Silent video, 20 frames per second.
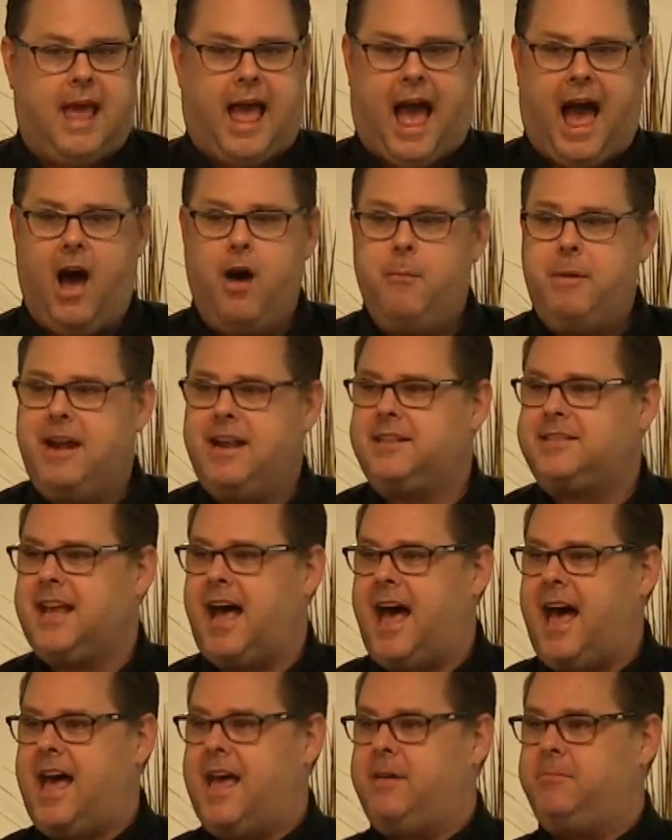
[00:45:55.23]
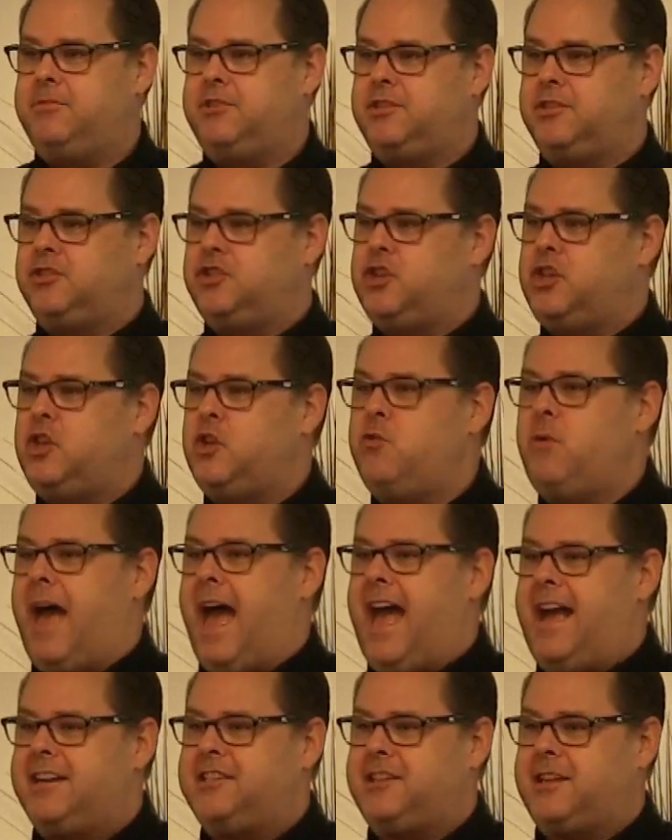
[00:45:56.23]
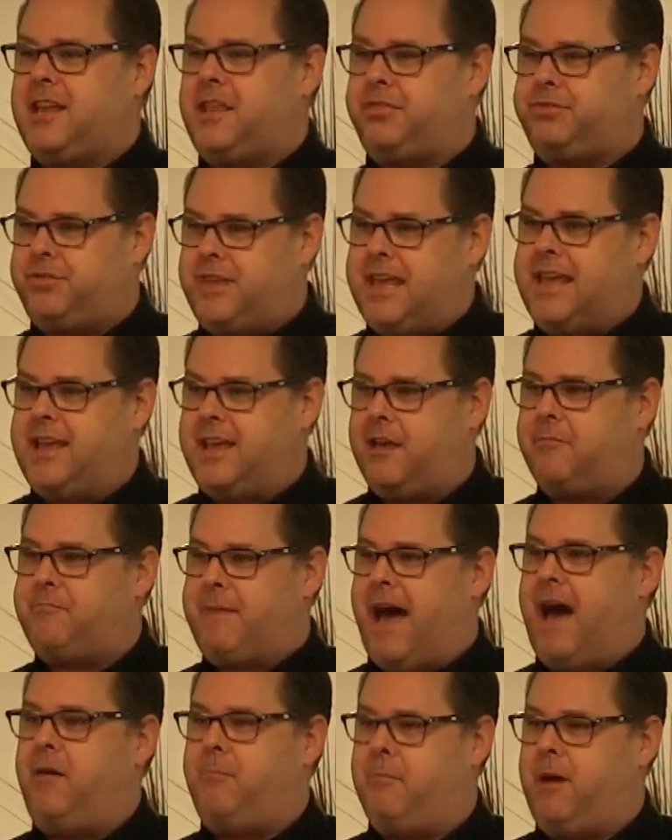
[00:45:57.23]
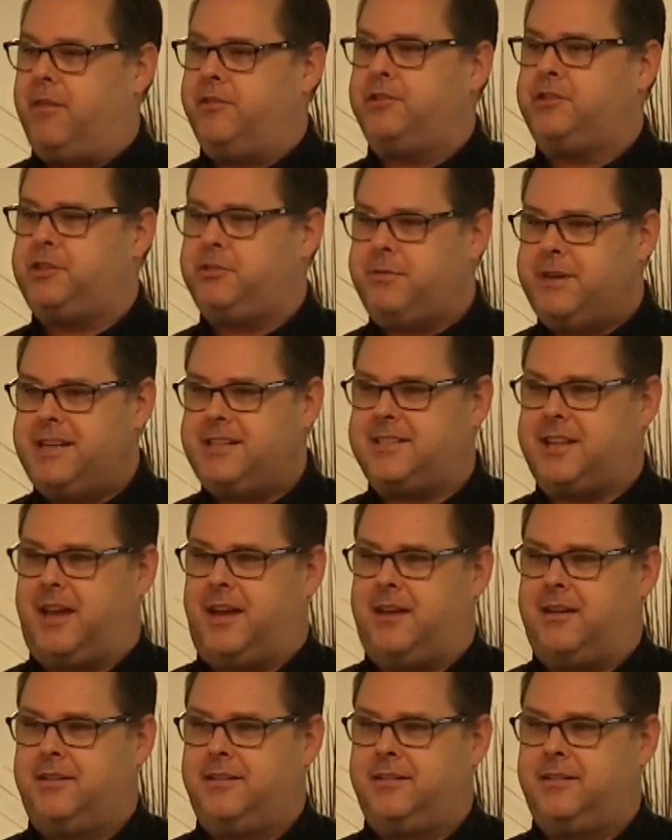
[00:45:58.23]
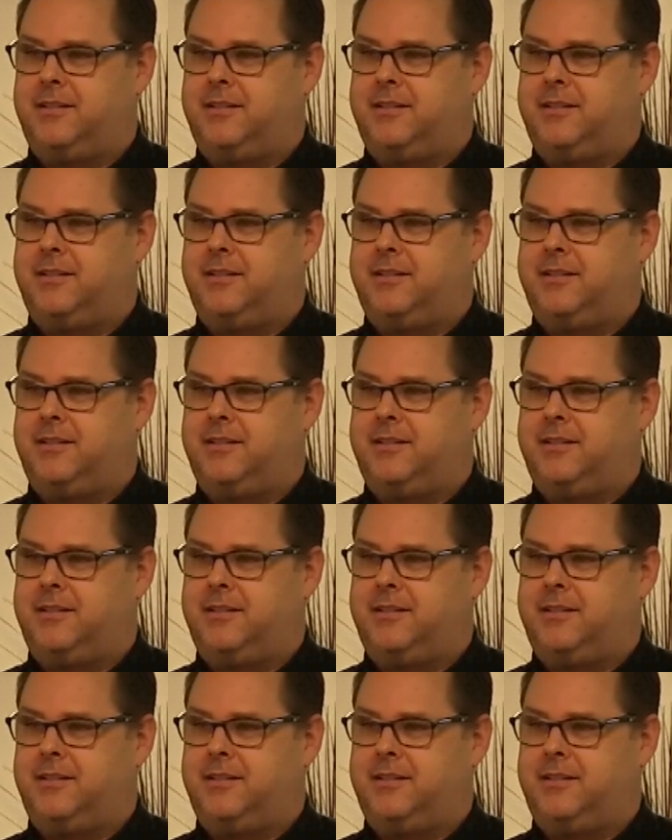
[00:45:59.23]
How many times do you actually think about Mother Teresa?